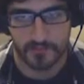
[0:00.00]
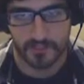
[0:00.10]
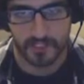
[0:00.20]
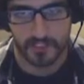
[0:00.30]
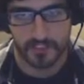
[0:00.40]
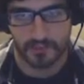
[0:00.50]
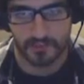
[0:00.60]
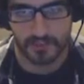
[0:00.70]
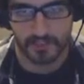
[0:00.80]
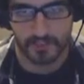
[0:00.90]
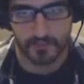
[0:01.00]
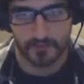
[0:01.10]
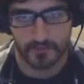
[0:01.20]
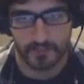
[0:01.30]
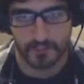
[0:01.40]
monotony is really killing me
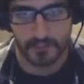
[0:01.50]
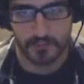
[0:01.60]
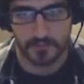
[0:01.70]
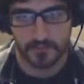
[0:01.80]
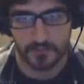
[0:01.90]
right now.